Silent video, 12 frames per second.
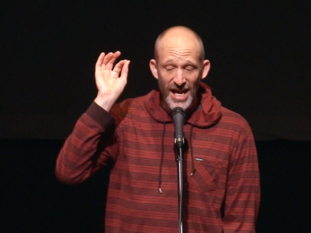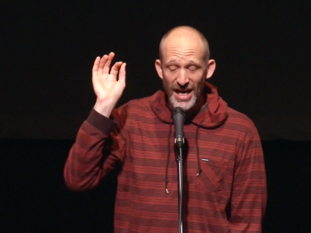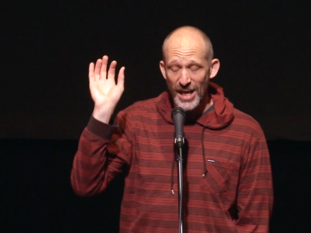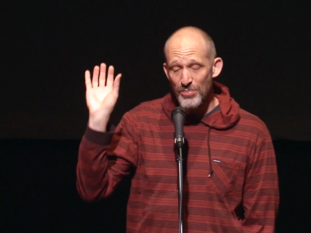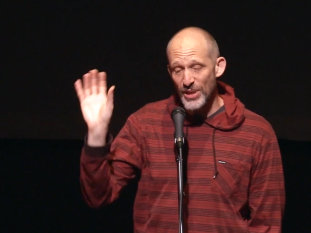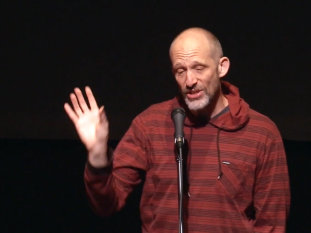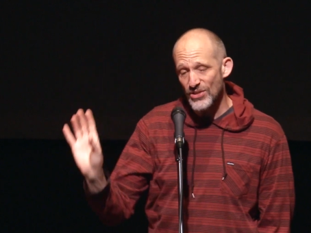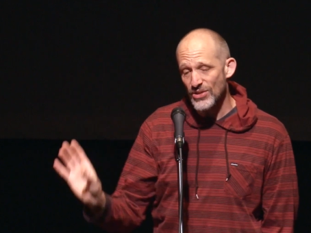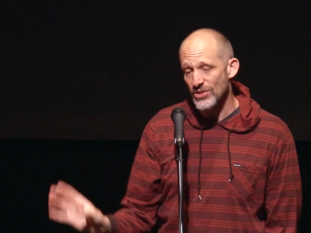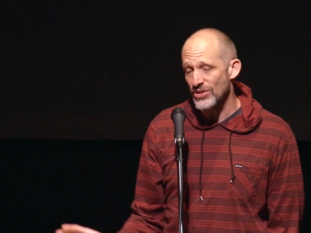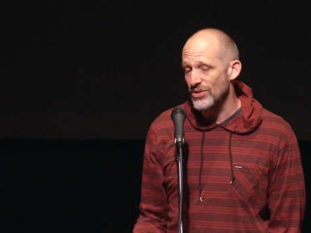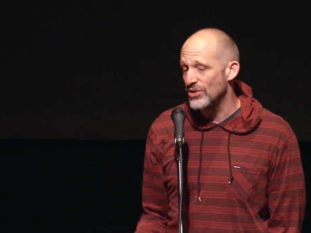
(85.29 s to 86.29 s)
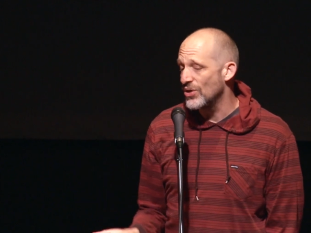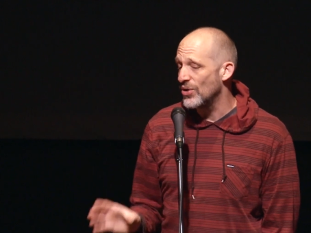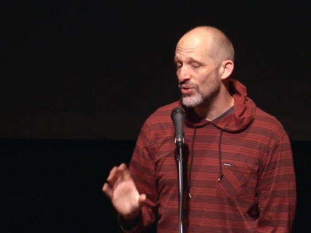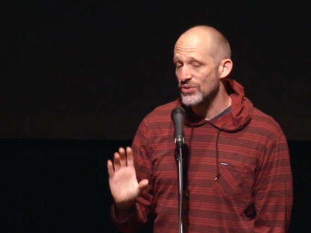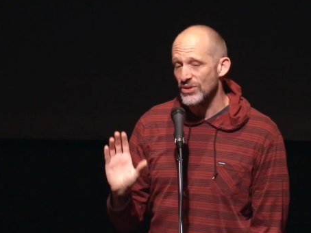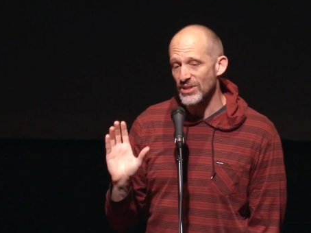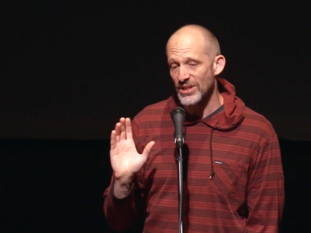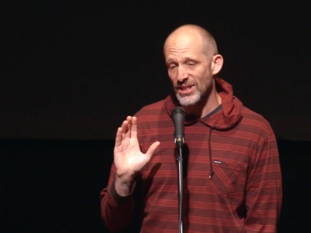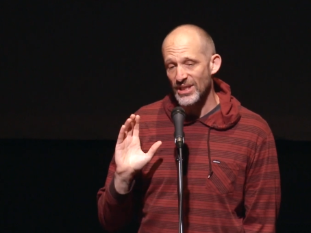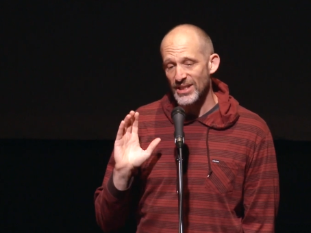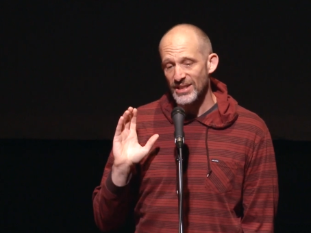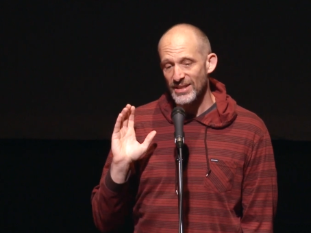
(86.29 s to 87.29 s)
and I pictured you'd go to
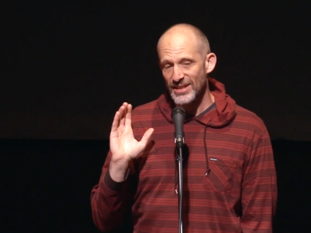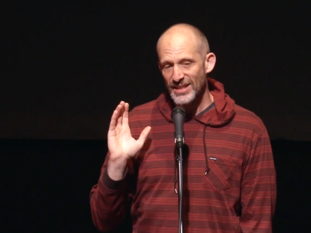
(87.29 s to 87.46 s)
the